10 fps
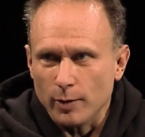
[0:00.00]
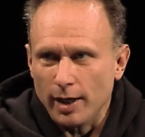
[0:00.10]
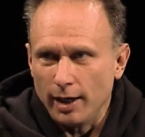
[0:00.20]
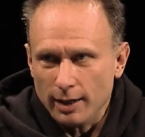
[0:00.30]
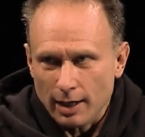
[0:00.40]

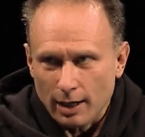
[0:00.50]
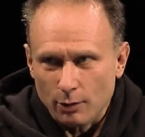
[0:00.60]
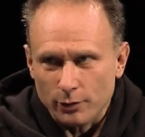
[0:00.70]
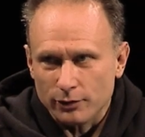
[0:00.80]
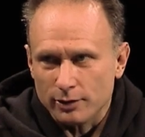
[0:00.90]
weight. I
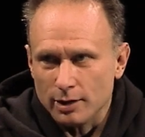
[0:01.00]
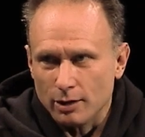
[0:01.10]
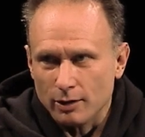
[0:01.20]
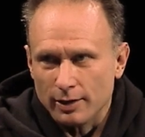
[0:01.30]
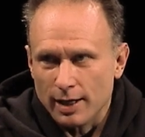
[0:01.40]
was, you
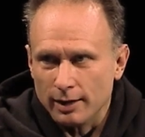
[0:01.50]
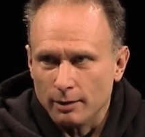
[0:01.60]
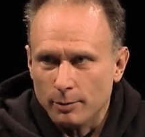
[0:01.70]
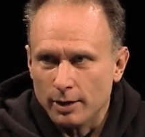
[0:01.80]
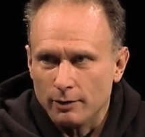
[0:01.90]
know, getting
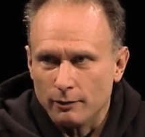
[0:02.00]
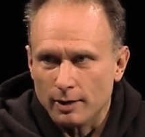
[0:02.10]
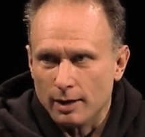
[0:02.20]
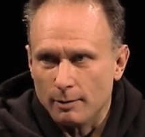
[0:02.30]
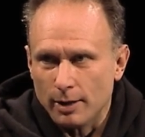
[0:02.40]
a bit of
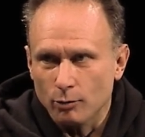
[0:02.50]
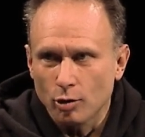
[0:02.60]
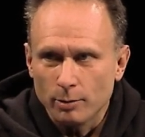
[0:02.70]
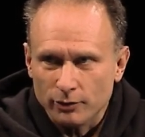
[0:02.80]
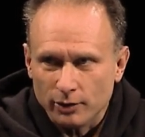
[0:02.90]
uh, my
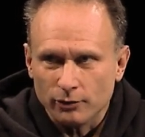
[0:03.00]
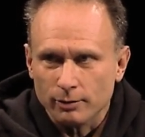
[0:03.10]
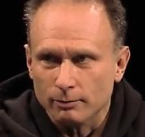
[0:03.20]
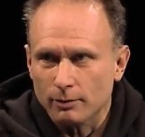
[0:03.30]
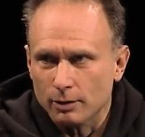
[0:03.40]
aerobic
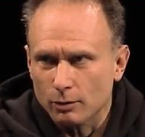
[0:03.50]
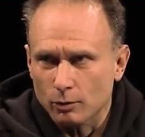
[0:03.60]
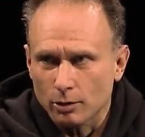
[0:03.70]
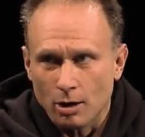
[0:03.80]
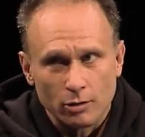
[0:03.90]
system
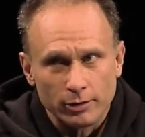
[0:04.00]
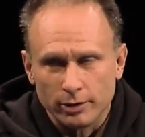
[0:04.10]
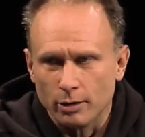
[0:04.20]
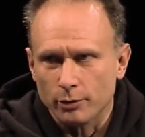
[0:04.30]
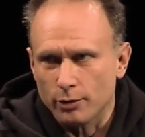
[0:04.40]
going,
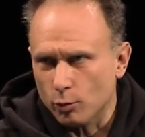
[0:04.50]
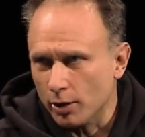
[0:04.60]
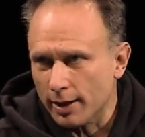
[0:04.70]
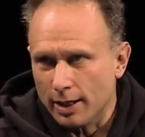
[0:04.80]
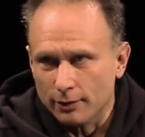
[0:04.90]
you know, with the
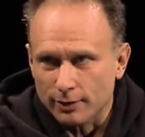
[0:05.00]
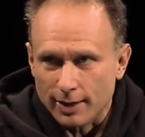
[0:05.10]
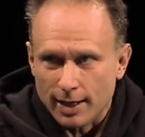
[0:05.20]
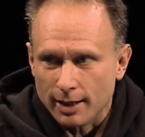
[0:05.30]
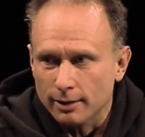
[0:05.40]
workouts and
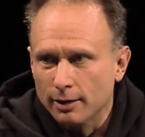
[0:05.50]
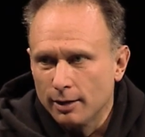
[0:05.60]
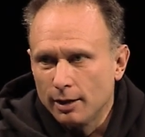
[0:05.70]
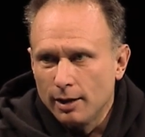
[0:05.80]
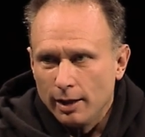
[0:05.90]
that.
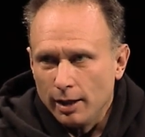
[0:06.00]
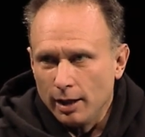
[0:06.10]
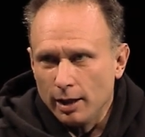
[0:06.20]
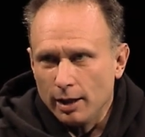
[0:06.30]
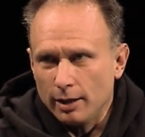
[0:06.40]

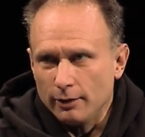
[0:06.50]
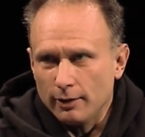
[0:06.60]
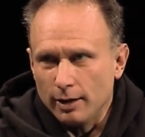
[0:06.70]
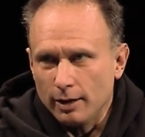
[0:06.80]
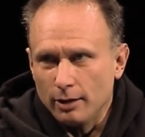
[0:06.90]
And
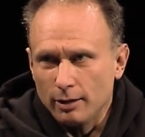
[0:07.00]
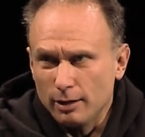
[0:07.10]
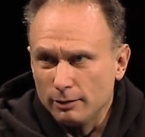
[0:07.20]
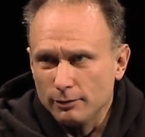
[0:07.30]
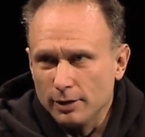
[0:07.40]

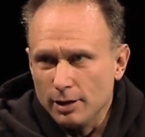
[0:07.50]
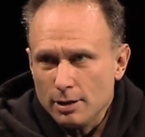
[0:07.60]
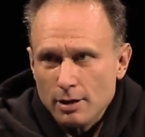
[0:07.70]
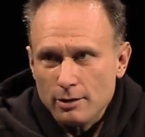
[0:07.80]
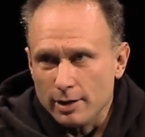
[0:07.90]
uh, you
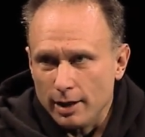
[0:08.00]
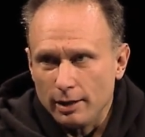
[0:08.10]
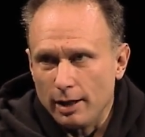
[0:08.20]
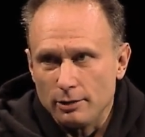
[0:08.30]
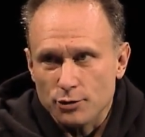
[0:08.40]
know, and,
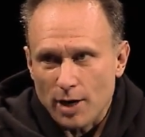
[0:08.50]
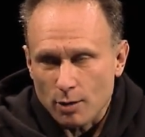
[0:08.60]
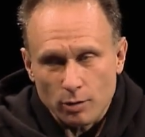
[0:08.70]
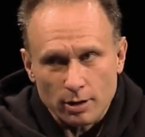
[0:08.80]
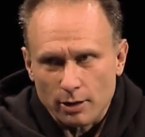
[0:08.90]
and, the track
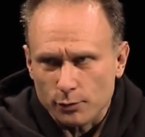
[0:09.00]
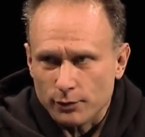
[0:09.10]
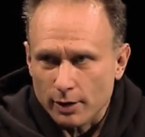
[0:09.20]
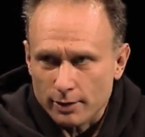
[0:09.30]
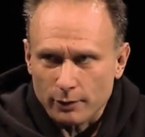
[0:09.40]
workouts were
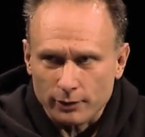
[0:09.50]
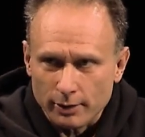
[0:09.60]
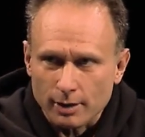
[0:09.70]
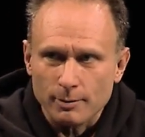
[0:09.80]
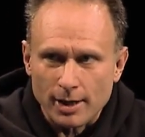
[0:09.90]
starting,
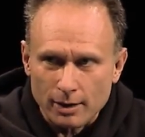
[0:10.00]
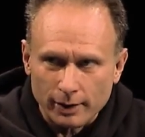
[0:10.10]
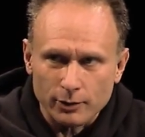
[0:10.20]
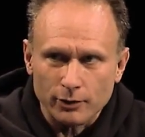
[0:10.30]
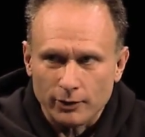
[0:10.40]
starting to come down,
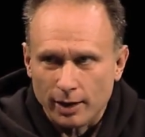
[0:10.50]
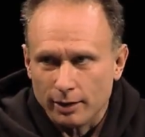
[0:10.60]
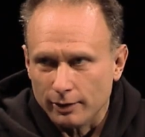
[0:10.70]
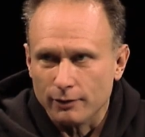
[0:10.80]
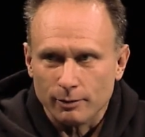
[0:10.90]
like you're
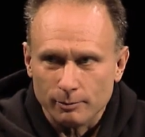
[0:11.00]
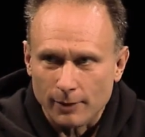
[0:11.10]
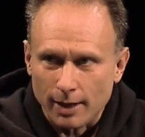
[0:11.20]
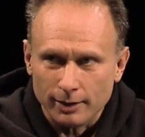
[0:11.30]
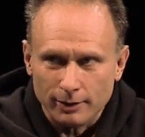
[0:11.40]
saying, like from
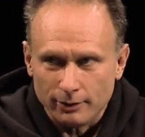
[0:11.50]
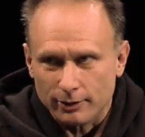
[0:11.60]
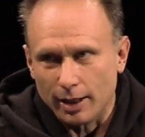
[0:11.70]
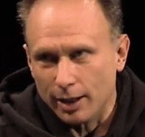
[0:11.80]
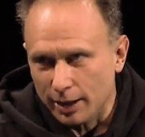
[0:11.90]
90s
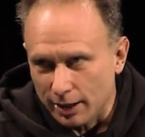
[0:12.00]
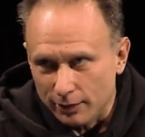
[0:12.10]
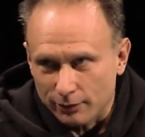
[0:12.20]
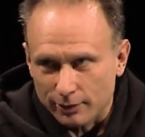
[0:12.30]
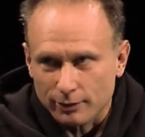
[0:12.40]
to
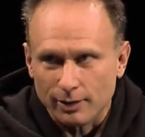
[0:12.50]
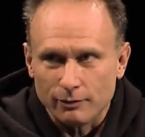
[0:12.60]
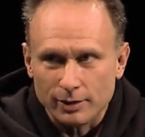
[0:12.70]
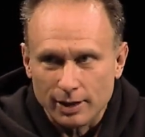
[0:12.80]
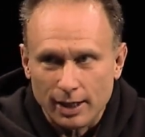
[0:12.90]
80s to
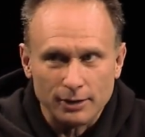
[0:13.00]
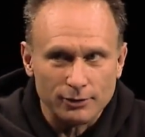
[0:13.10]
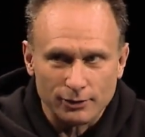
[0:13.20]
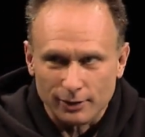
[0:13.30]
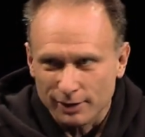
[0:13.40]

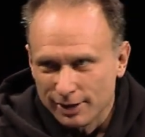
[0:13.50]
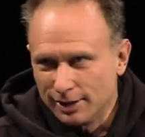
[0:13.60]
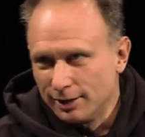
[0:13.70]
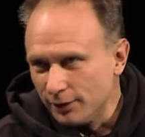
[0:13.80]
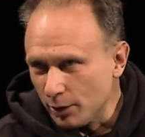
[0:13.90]
78s. Uh, I
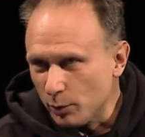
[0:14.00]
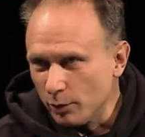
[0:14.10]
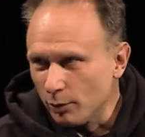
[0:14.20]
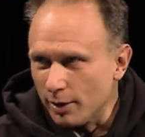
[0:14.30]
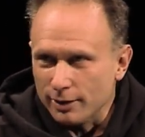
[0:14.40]
think we
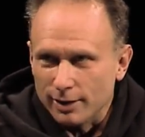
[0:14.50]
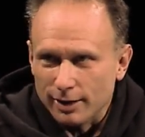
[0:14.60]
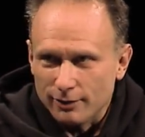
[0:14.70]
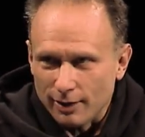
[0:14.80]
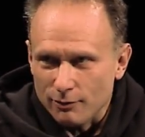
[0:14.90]
were running
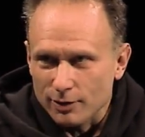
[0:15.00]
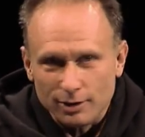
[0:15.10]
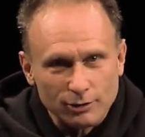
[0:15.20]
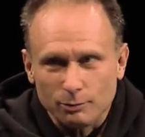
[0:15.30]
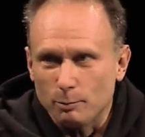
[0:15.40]
like
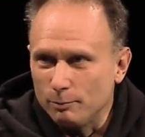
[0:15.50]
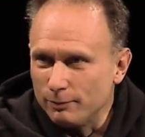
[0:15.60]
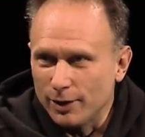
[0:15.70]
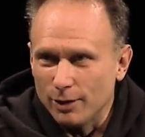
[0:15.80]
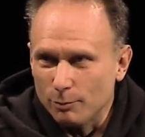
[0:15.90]
70s,
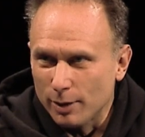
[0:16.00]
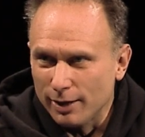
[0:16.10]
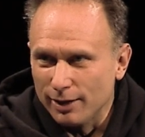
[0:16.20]
you know, right. by